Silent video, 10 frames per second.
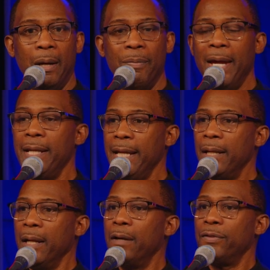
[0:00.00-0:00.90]
They
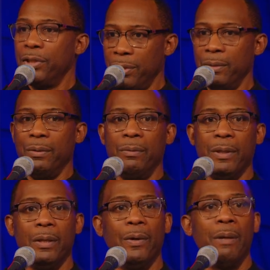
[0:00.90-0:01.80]
need love too.
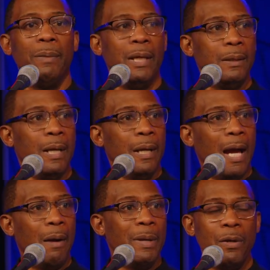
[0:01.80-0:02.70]
You know what I mean?
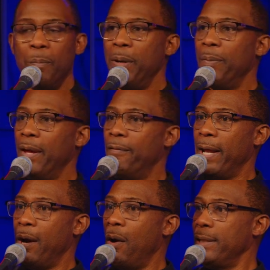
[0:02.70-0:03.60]
How many know people that
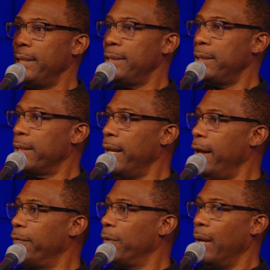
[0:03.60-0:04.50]
are autistic and
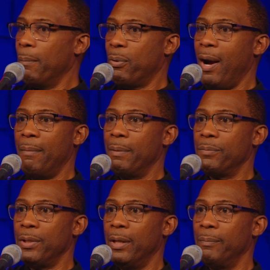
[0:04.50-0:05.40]
have
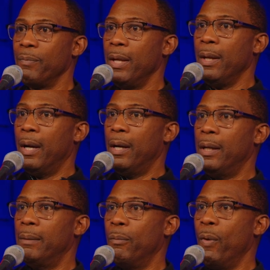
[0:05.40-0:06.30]
problems, you know?
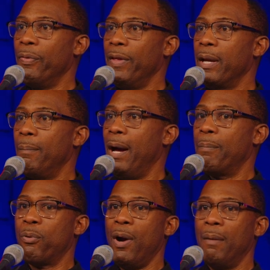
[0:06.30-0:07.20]
One thing
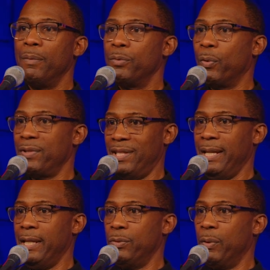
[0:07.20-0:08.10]
about problems or
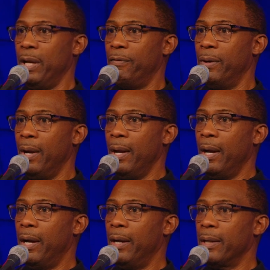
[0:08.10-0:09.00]
sins, whatever,
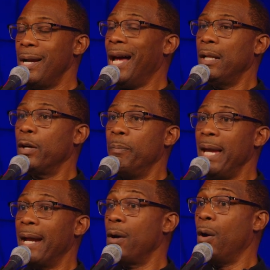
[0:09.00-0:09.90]
God looked
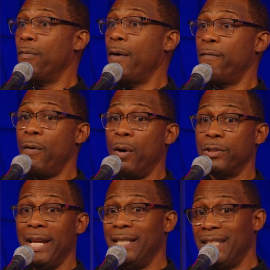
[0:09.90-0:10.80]
beyond all of our
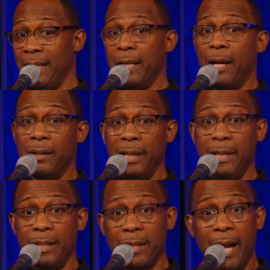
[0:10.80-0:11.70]
faults and seen our
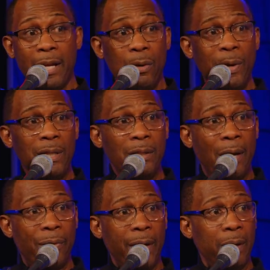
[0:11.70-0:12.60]
needs. Can I get a witness
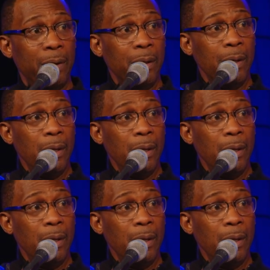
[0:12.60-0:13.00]
out there?